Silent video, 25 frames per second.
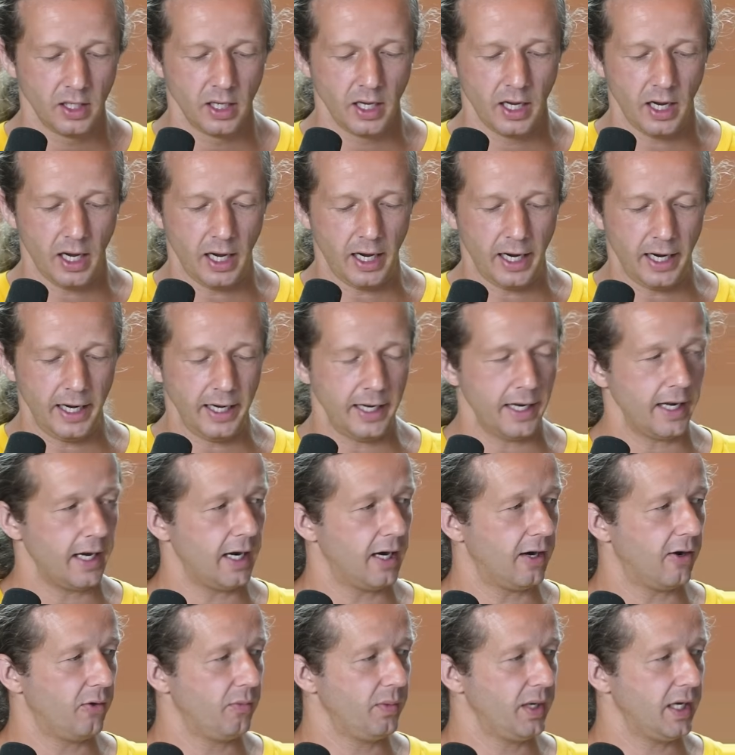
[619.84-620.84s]
uh,
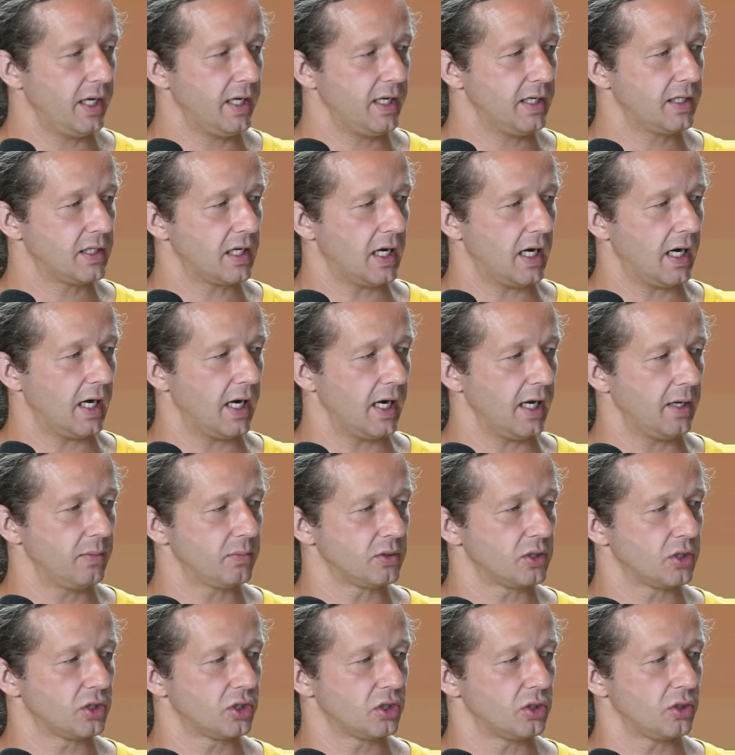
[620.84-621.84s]
how many
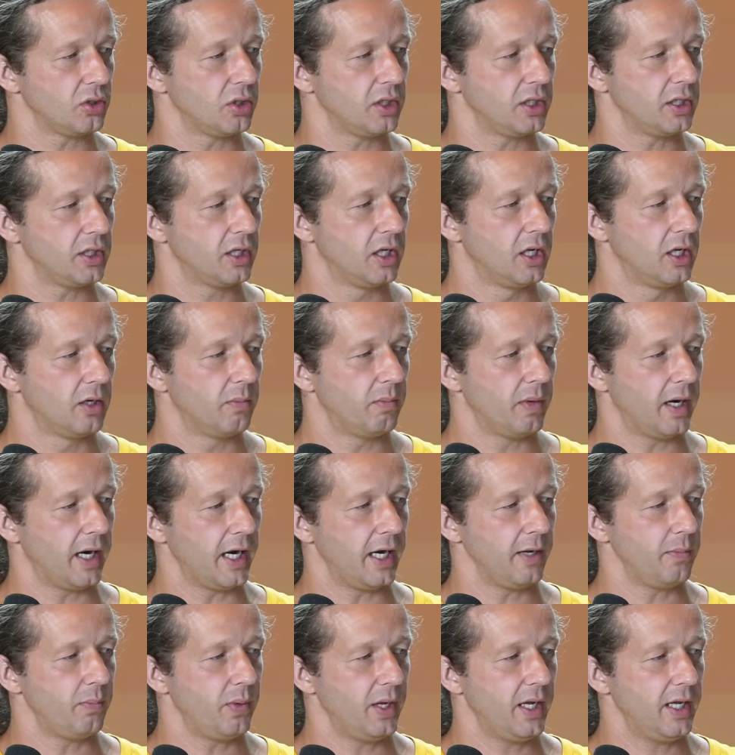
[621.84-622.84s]
times should
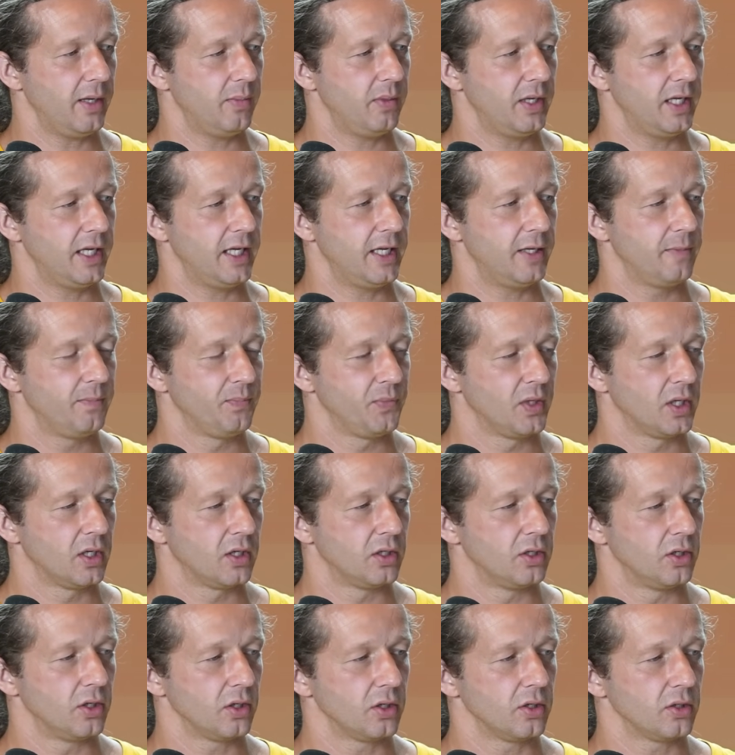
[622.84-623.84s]
my baby
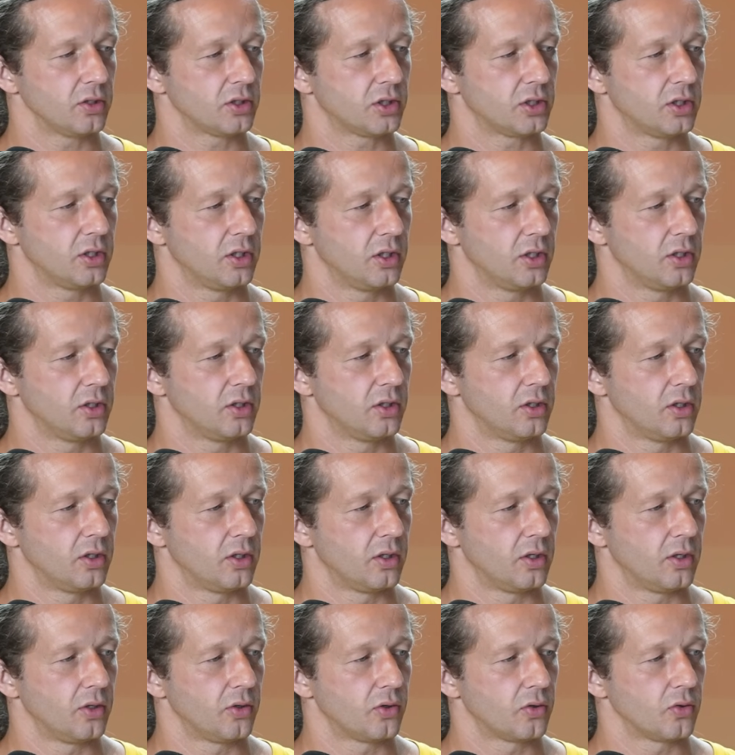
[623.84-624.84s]
nurse
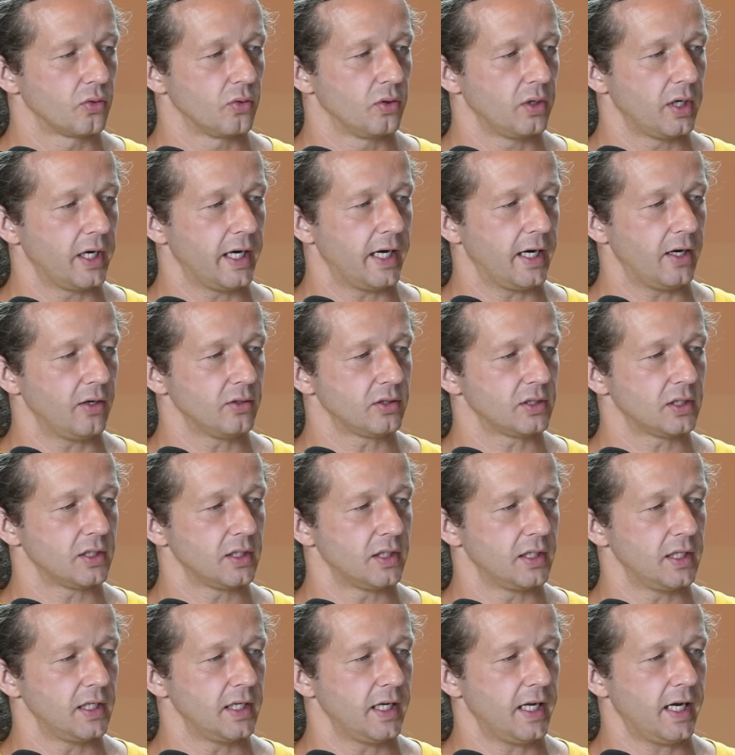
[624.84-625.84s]
throughout
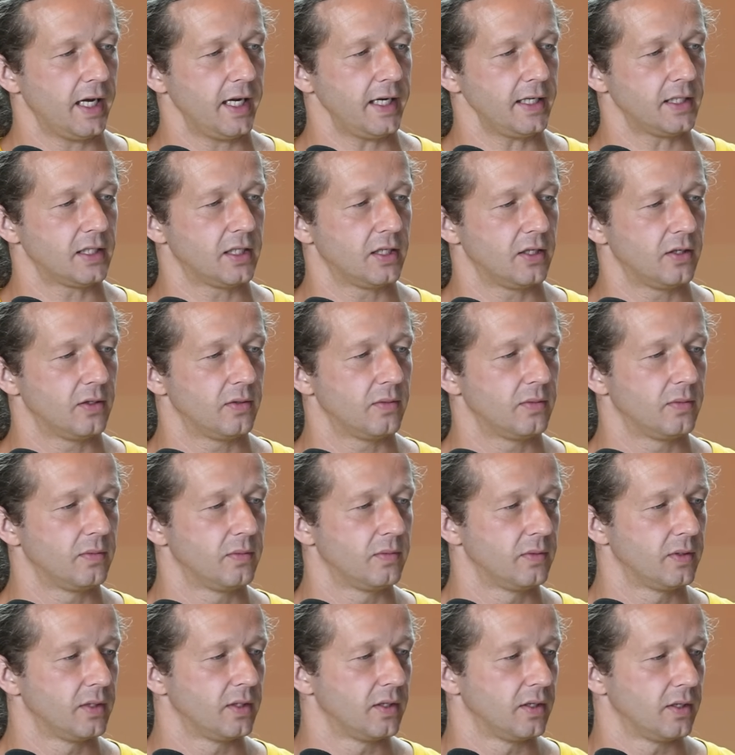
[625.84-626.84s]
the night?
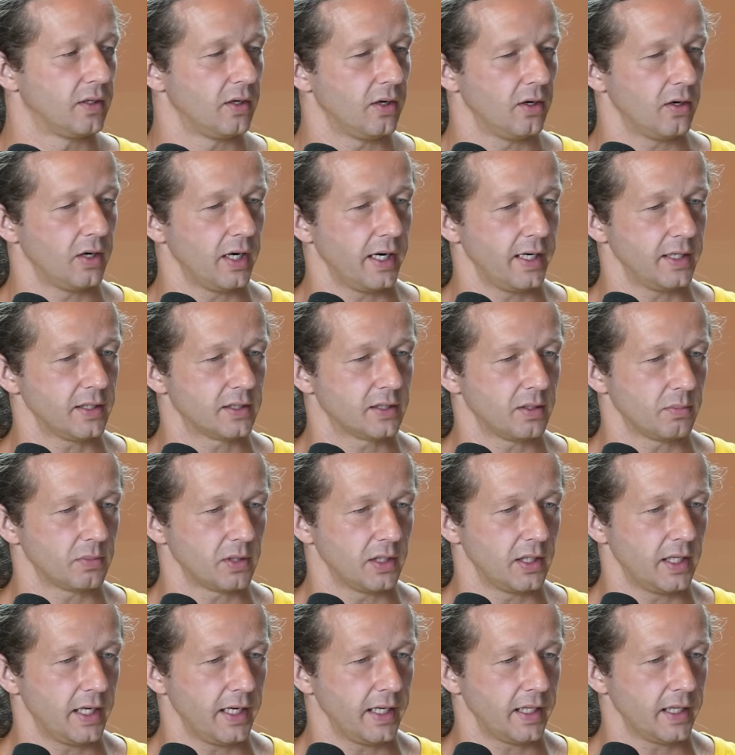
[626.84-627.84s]
All right,
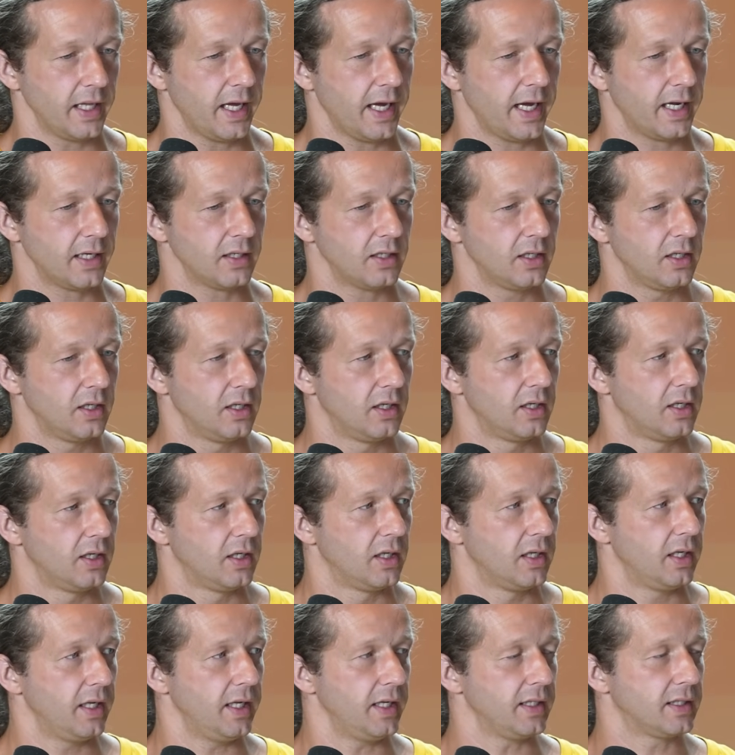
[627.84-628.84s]
something like that.
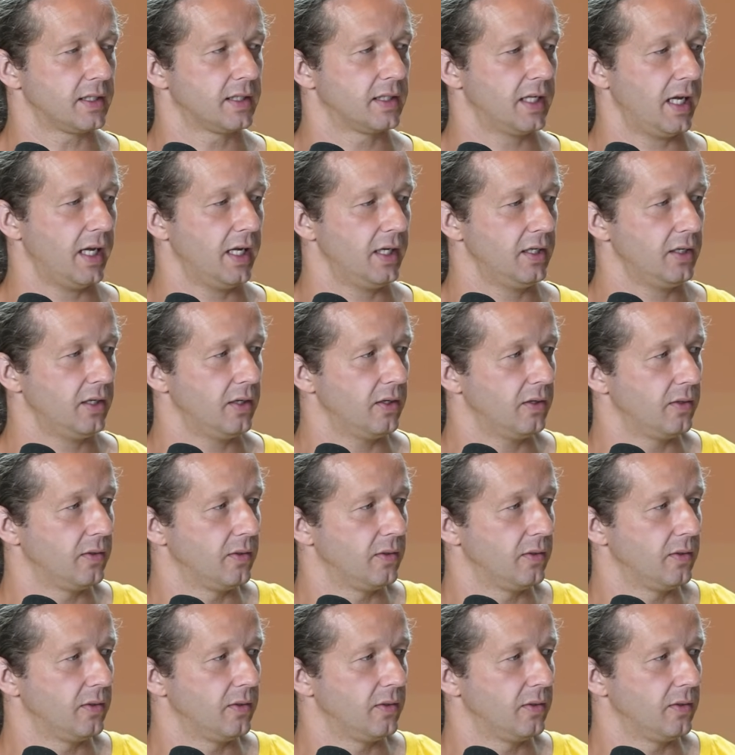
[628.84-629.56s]
Hit send.